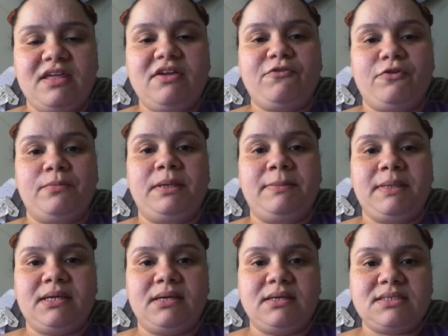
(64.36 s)
thing for me,
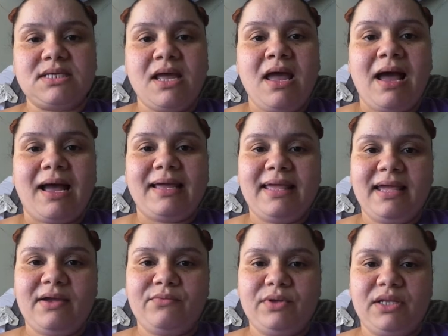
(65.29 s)
because I
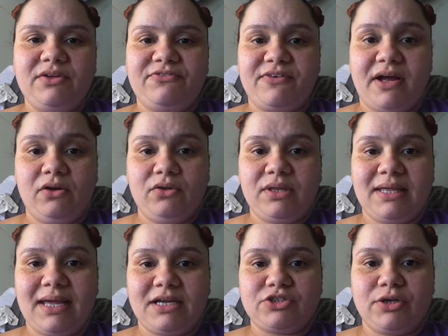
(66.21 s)
can't really follow
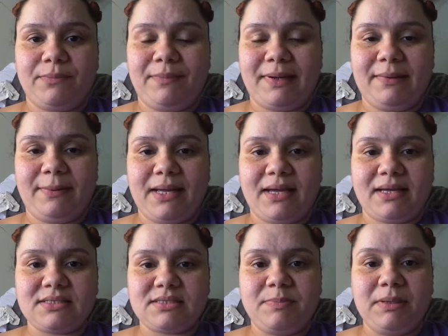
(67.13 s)
the gastric
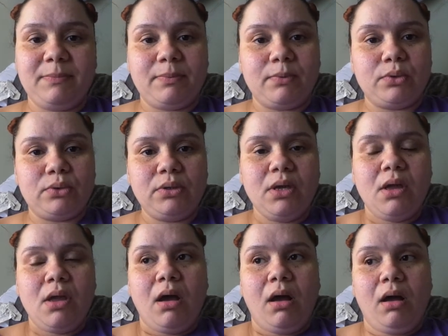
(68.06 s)
bypass people
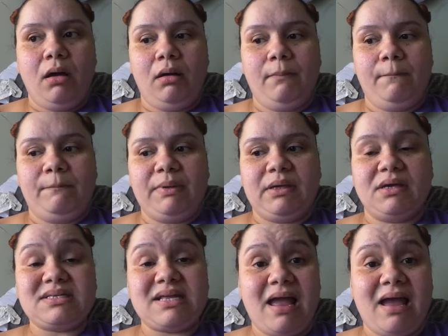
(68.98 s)
um
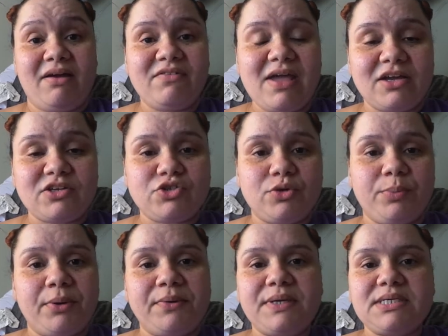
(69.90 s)
because I have
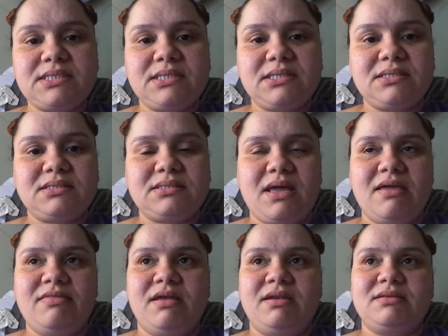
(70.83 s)
gastroparesis,
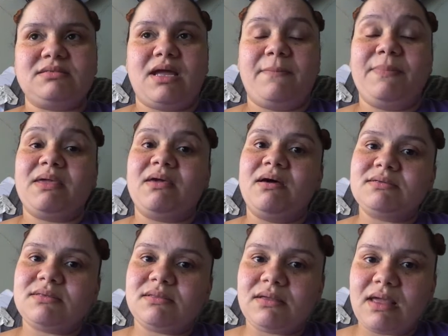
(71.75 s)
and then it's like,
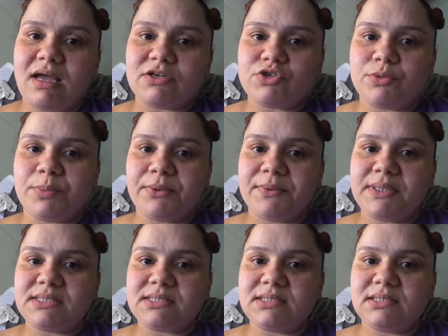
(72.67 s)
because of the
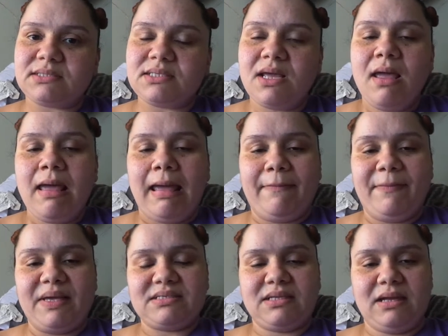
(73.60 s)
gastroparesis, it
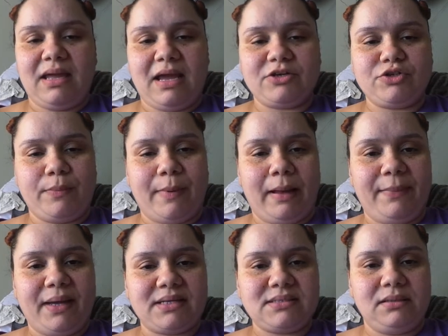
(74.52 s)
makes the gastric
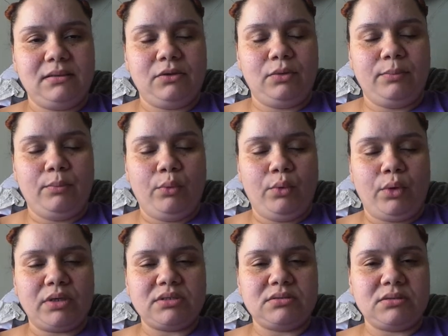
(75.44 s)
bypass a little
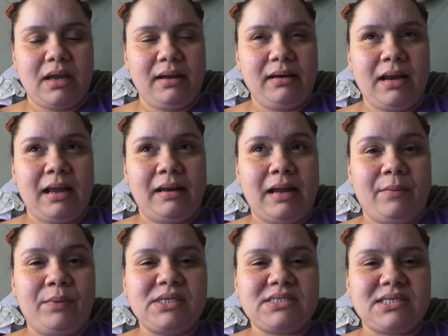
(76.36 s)
more, I, not, I
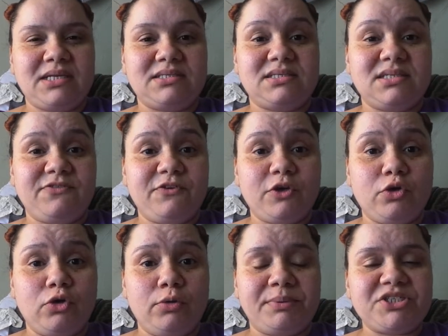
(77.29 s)
wouldn't say
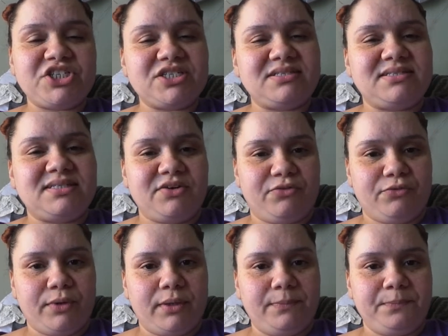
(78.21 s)
difficult, but just
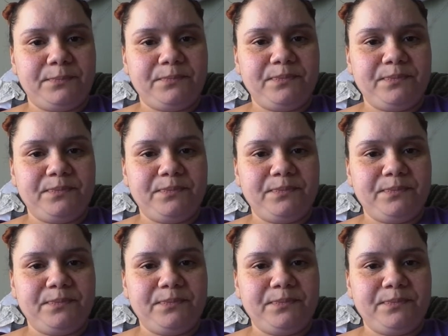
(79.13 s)
different.